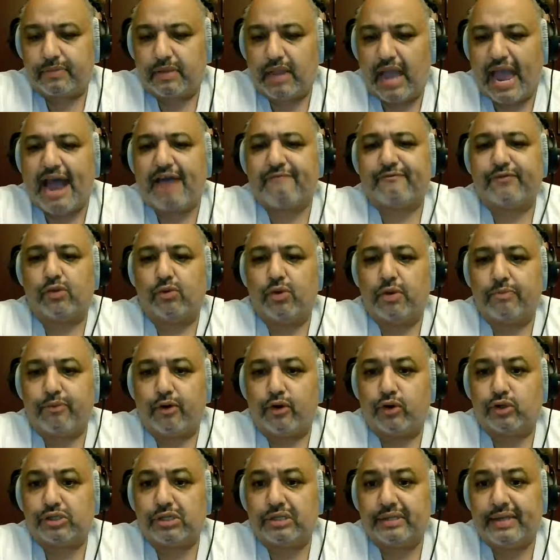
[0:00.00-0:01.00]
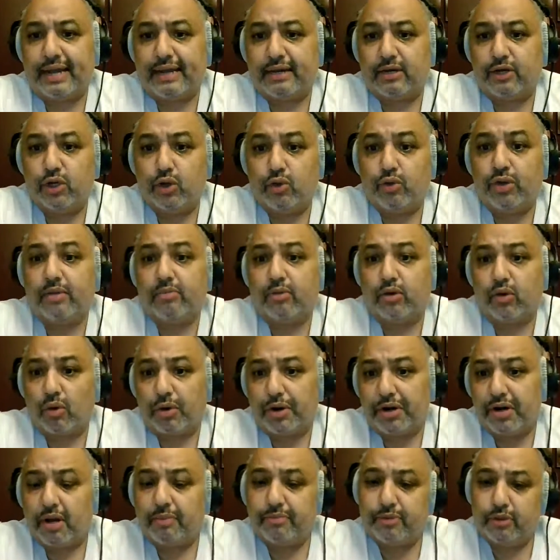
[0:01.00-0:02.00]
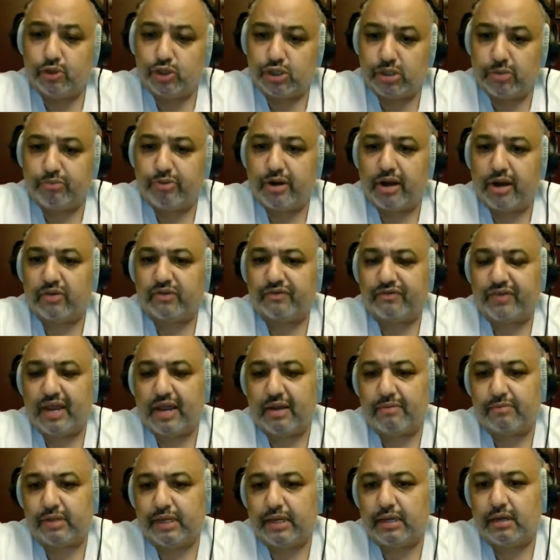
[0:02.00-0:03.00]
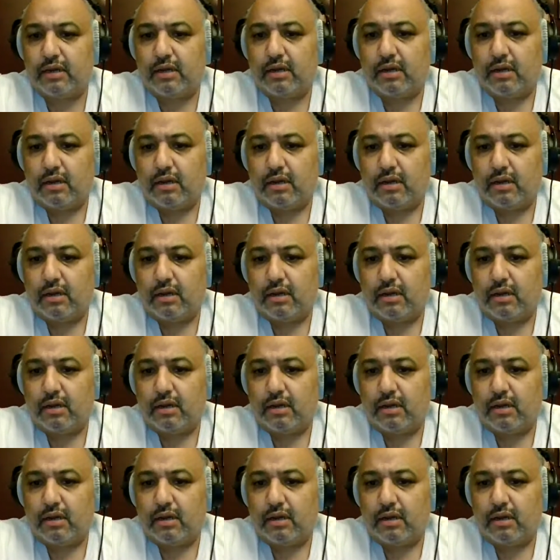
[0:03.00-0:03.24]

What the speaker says: affluent person that knew him growing up, knew Jim Brown's family,